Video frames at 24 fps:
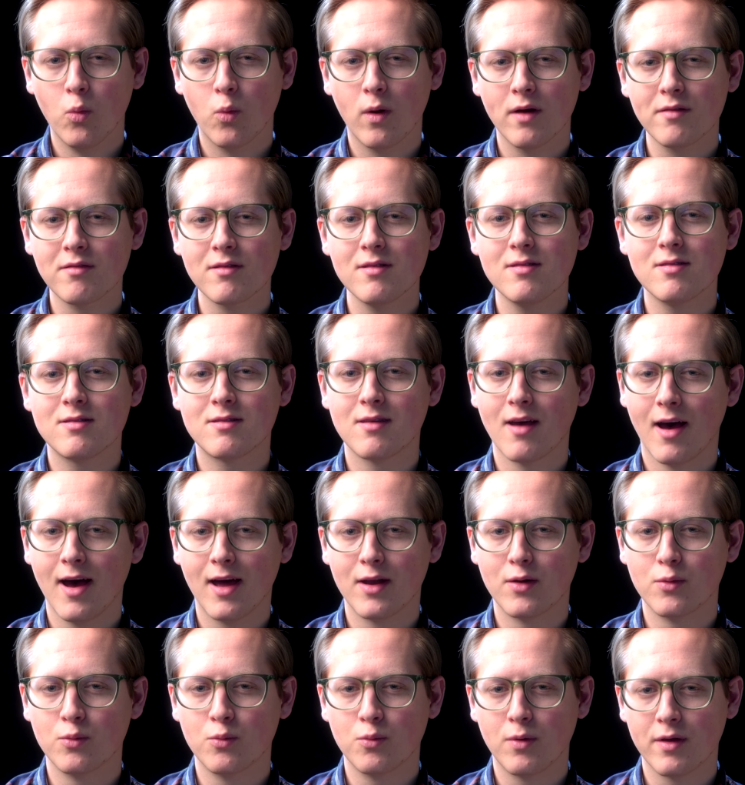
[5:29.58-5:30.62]
wasn't
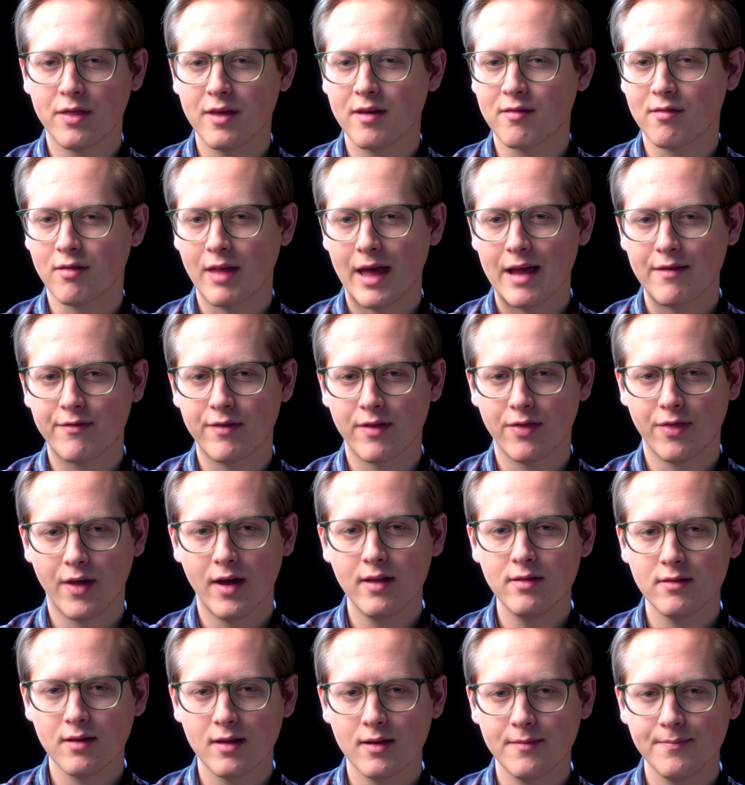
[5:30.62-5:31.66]
done with his life in
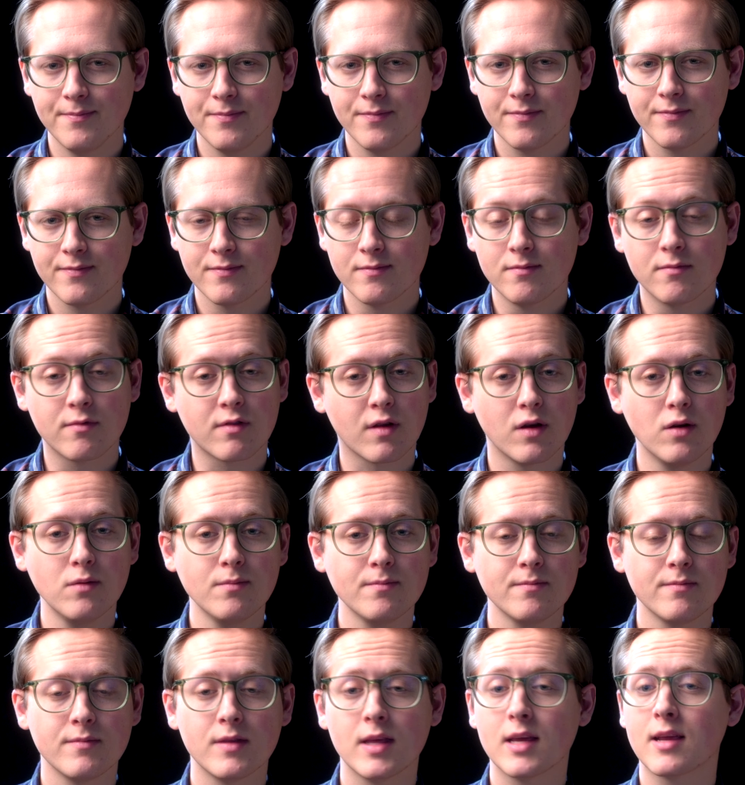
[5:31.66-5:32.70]
London, so
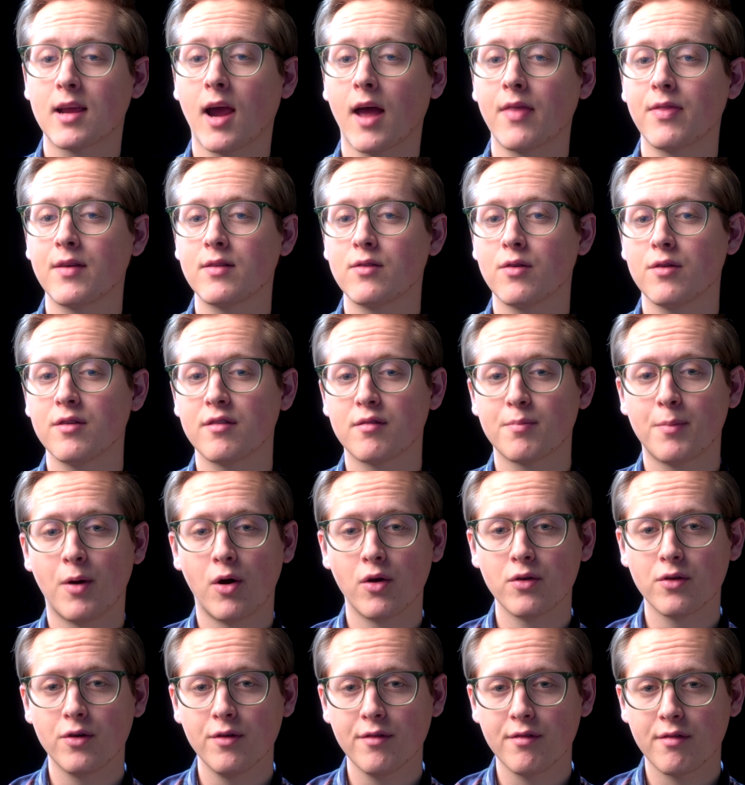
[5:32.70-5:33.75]
he kindly told his
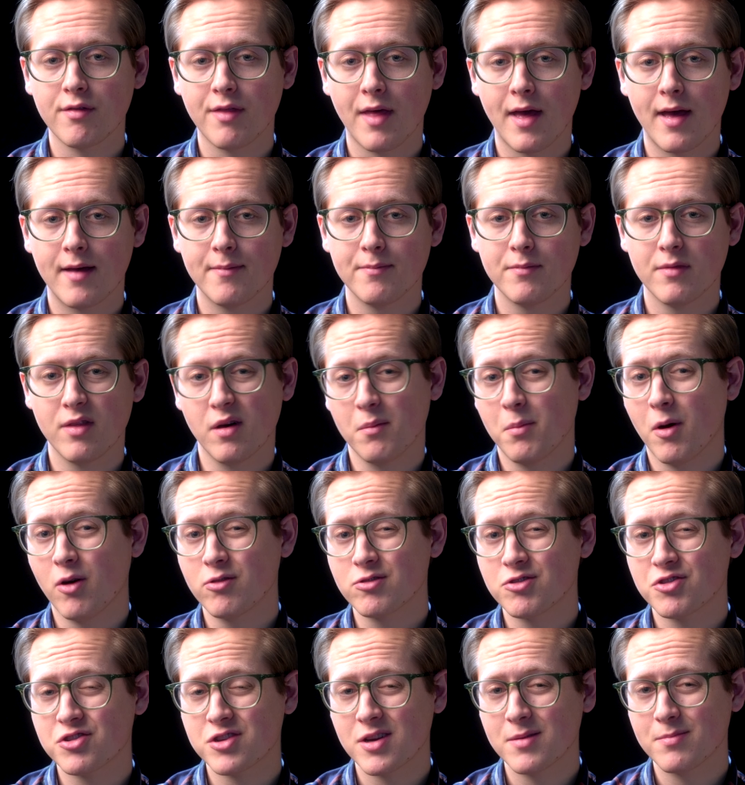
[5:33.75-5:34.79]
partners that the
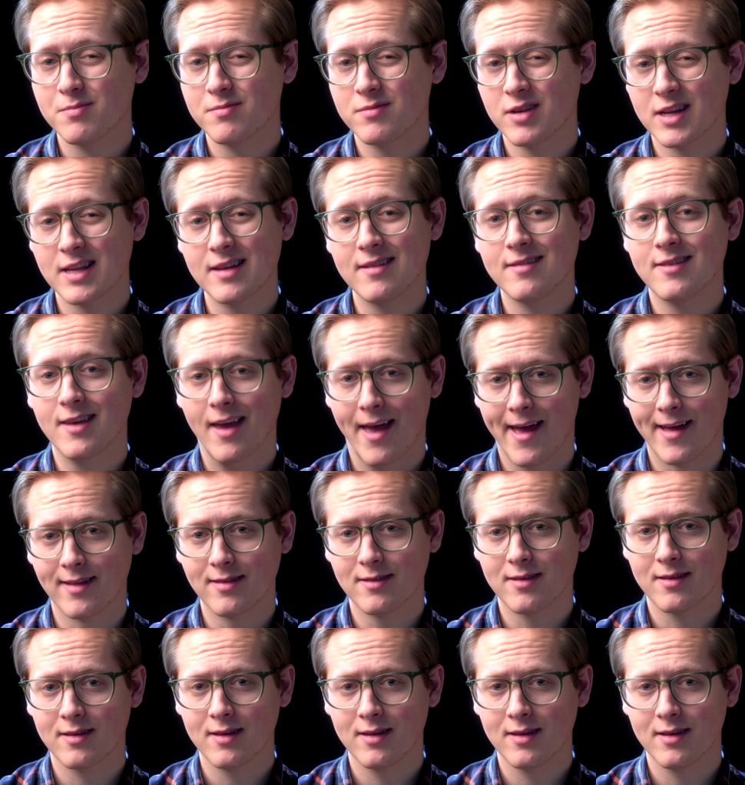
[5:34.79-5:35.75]
partnership needed to end.